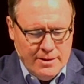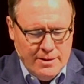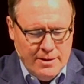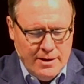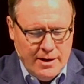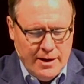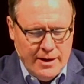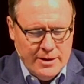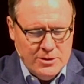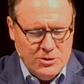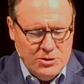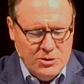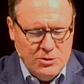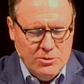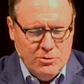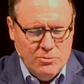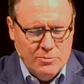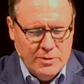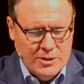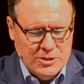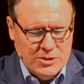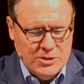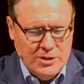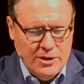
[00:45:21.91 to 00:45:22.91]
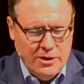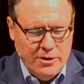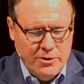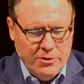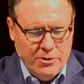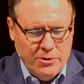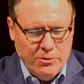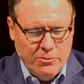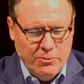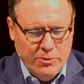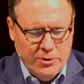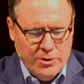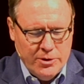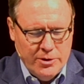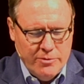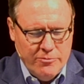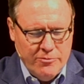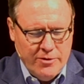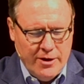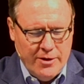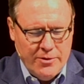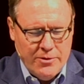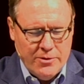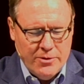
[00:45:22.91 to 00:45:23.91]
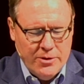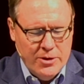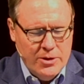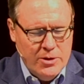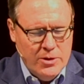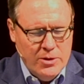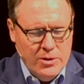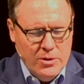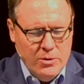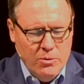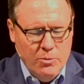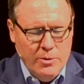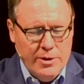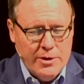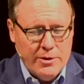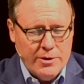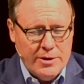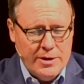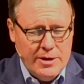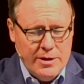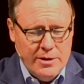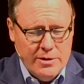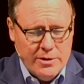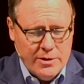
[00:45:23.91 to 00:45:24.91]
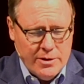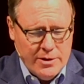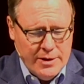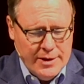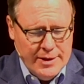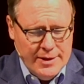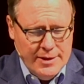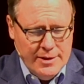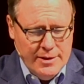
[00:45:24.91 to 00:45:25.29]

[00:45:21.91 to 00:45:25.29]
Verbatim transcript: that I too must sit under your word. Father, we are here